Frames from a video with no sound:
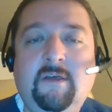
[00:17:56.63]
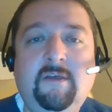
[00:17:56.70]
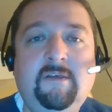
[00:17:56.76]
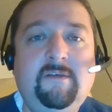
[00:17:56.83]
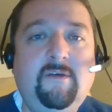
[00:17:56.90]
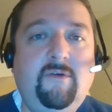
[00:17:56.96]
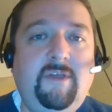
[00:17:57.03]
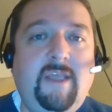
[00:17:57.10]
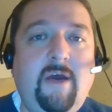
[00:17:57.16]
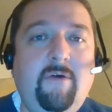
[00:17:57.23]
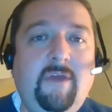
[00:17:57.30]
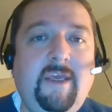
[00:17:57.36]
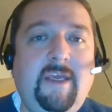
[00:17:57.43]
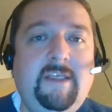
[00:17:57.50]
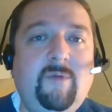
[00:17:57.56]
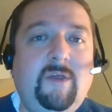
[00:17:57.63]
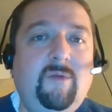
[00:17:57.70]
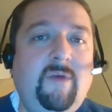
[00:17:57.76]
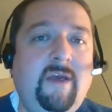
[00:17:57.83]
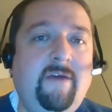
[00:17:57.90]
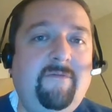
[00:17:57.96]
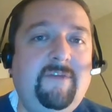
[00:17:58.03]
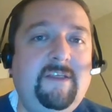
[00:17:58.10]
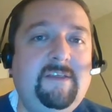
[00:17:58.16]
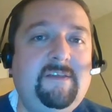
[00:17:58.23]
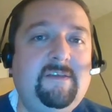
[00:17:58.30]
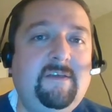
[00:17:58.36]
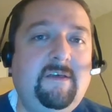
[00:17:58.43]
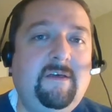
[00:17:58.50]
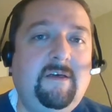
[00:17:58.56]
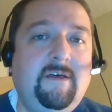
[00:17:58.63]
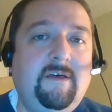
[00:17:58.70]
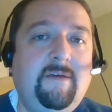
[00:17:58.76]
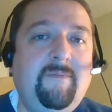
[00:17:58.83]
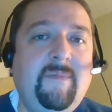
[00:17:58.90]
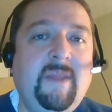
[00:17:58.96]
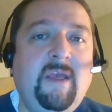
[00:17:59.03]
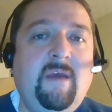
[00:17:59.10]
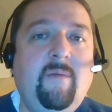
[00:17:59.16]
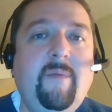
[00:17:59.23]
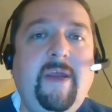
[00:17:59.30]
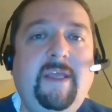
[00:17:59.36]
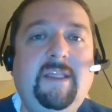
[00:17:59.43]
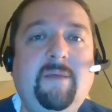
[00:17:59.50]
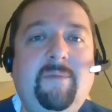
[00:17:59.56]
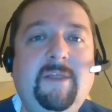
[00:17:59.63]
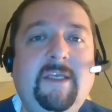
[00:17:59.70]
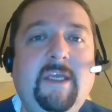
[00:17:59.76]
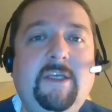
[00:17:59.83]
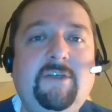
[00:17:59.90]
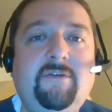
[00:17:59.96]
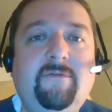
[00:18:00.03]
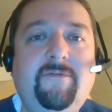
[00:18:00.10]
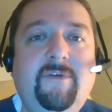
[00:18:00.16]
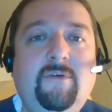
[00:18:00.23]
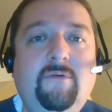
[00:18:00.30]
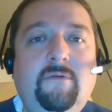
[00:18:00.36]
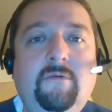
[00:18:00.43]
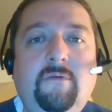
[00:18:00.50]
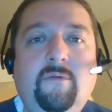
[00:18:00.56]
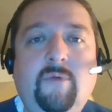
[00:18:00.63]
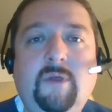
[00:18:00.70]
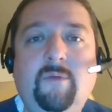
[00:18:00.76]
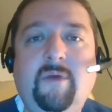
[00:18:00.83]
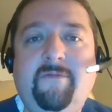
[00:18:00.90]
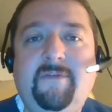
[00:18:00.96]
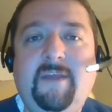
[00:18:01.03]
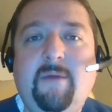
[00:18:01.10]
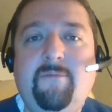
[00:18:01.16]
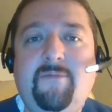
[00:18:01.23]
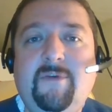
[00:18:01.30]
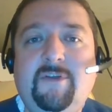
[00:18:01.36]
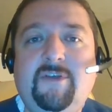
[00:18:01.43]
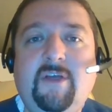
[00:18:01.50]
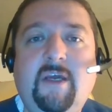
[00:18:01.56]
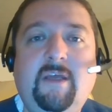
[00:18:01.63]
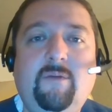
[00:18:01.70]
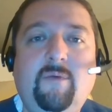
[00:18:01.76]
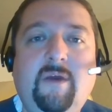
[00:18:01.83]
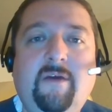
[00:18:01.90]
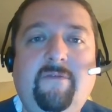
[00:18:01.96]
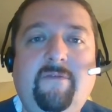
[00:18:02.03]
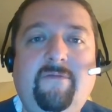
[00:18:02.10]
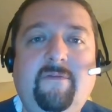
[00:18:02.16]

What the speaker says: So, in our case, when we have this main application view, when we have temperature and we have